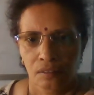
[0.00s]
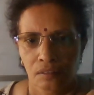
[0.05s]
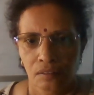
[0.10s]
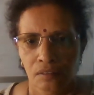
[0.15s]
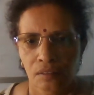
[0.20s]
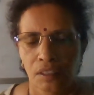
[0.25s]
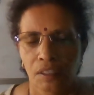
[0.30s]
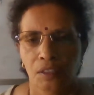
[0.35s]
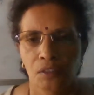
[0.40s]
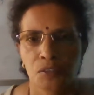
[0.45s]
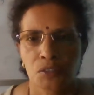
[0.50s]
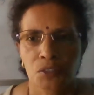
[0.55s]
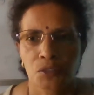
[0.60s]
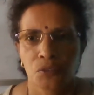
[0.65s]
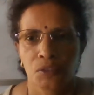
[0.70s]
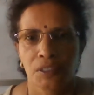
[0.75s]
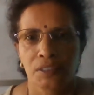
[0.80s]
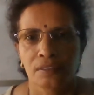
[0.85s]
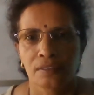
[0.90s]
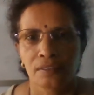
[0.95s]
Hello
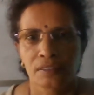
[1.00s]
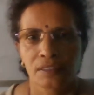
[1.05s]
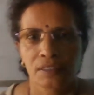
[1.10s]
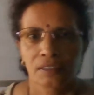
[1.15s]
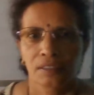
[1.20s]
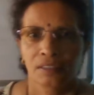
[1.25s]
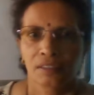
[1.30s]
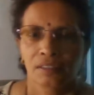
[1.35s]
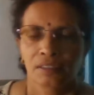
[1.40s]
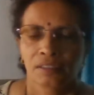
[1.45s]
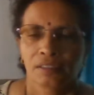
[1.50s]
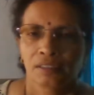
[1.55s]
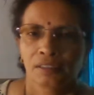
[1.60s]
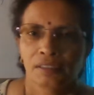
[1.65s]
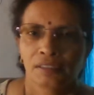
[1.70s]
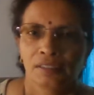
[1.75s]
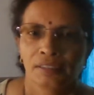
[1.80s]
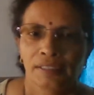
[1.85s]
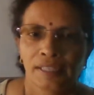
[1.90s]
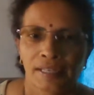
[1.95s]
students.
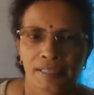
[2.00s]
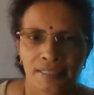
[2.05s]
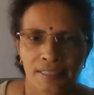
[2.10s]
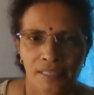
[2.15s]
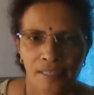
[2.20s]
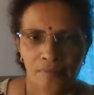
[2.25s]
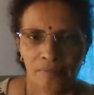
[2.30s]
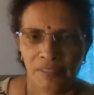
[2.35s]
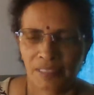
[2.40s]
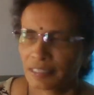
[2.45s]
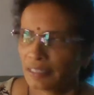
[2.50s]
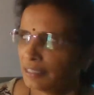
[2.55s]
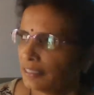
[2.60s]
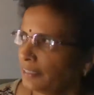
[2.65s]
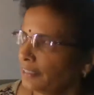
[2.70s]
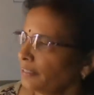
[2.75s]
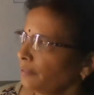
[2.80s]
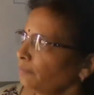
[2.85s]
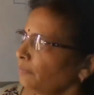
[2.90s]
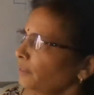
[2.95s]
Last time we studied
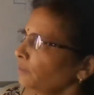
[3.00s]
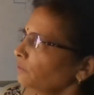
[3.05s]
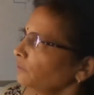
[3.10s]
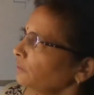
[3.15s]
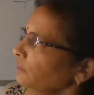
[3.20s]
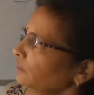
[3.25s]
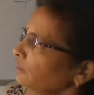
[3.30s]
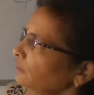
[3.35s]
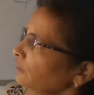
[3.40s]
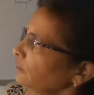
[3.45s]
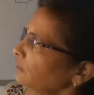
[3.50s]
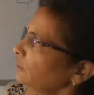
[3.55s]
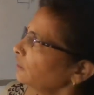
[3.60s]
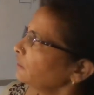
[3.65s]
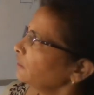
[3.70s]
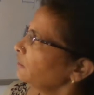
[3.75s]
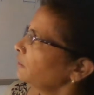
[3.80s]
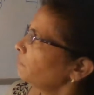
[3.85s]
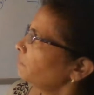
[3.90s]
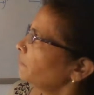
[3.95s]
about
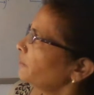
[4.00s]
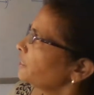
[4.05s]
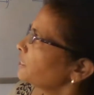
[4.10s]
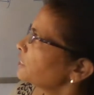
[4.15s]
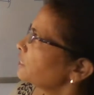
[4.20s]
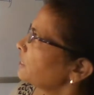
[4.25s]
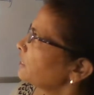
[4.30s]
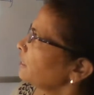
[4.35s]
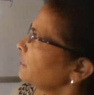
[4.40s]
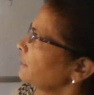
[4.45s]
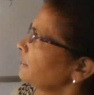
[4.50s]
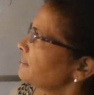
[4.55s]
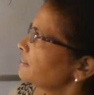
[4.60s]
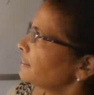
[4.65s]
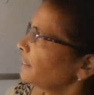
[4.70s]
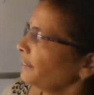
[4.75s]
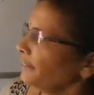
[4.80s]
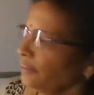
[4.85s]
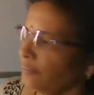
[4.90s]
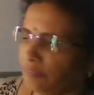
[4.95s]
the pressure inside
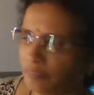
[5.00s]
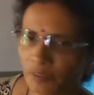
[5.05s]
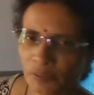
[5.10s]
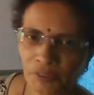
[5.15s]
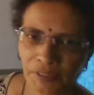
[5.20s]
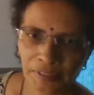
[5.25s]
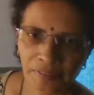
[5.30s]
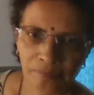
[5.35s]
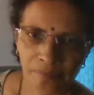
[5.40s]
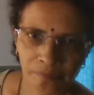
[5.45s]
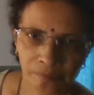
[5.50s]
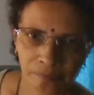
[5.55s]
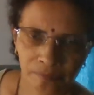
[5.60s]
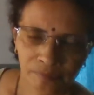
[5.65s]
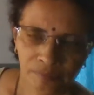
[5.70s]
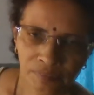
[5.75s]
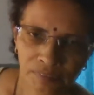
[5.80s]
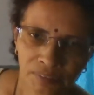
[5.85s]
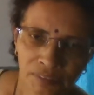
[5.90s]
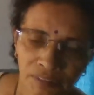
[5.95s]
a fluid
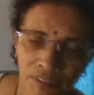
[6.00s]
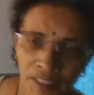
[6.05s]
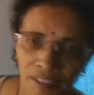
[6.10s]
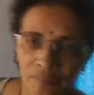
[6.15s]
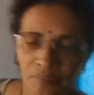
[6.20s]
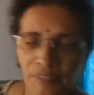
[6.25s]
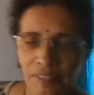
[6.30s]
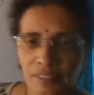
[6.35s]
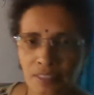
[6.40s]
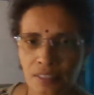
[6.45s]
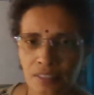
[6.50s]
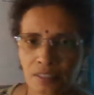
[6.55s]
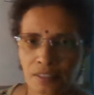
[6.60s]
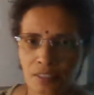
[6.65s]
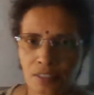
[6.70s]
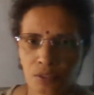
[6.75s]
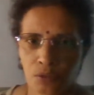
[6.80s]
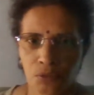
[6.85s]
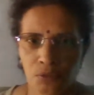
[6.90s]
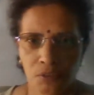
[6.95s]
and we discussed
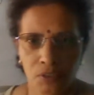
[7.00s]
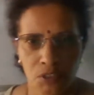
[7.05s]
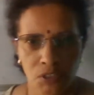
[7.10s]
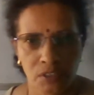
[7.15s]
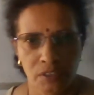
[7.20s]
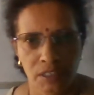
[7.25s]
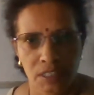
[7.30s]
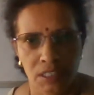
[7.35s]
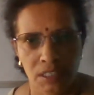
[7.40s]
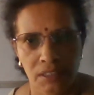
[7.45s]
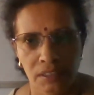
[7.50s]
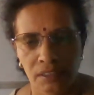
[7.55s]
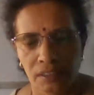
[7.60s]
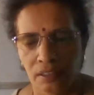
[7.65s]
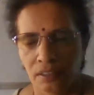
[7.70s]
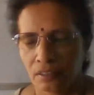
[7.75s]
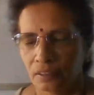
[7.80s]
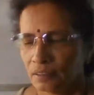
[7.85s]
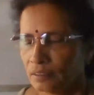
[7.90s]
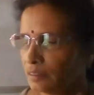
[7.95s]
two situations.
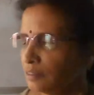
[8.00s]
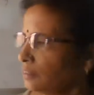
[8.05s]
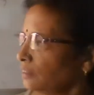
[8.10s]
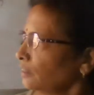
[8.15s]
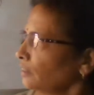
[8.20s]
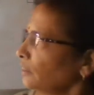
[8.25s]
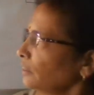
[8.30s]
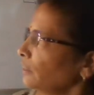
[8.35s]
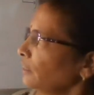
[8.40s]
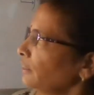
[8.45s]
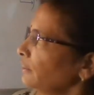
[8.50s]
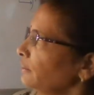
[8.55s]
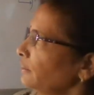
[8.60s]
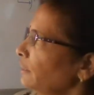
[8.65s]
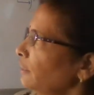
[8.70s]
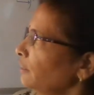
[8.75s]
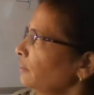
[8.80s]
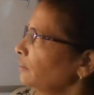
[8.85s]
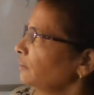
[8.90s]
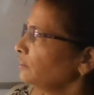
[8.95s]

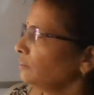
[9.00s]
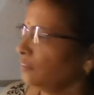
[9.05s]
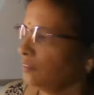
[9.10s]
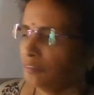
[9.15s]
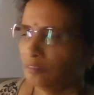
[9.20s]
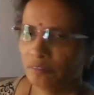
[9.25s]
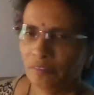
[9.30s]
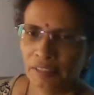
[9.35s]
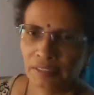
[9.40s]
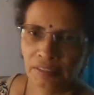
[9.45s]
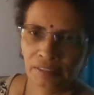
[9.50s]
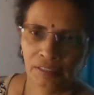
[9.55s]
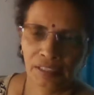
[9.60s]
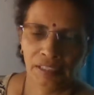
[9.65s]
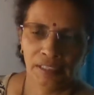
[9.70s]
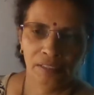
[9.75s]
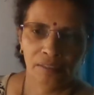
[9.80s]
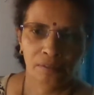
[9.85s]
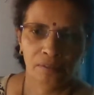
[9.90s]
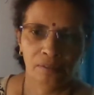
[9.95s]
When an
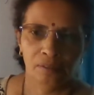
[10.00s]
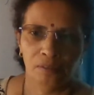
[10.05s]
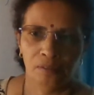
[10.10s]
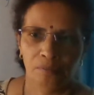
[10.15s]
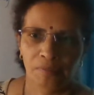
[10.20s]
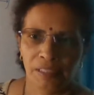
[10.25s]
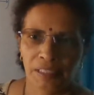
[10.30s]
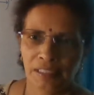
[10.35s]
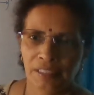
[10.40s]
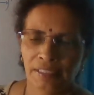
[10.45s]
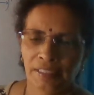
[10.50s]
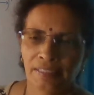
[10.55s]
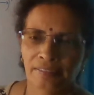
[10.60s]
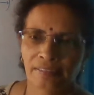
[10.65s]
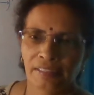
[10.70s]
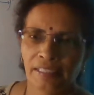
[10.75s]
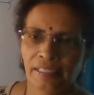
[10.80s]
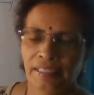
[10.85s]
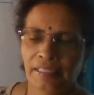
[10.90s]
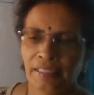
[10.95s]
imaginary
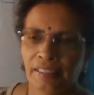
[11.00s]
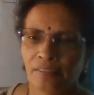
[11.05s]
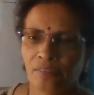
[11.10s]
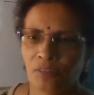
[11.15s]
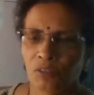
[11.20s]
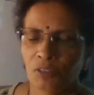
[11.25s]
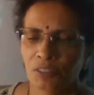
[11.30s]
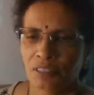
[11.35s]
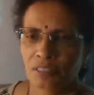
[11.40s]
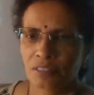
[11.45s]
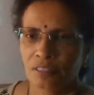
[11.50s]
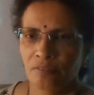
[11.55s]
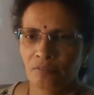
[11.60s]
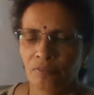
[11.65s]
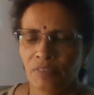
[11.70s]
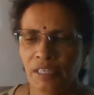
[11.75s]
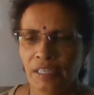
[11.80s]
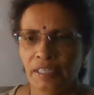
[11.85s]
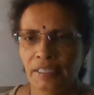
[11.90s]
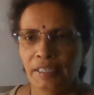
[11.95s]
cylinder was
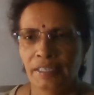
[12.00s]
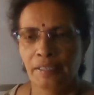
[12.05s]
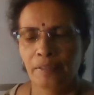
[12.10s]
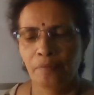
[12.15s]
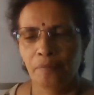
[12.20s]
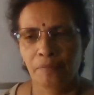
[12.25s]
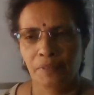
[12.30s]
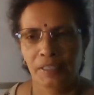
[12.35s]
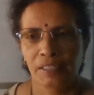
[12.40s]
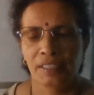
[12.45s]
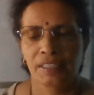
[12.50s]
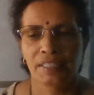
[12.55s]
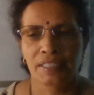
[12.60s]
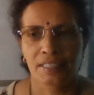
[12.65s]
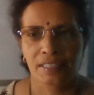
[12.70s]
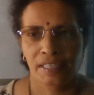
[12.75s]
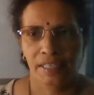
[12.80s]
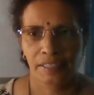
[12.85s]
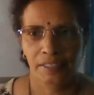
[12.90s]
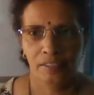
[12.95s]
well dipped
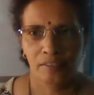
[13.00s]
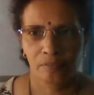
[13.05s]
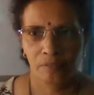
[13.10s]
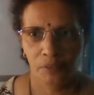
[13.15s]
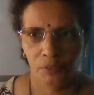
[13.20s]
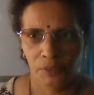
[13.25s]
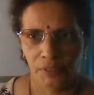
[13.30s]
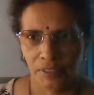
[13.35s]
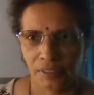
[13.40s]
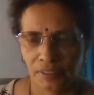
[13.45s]
inside the fluid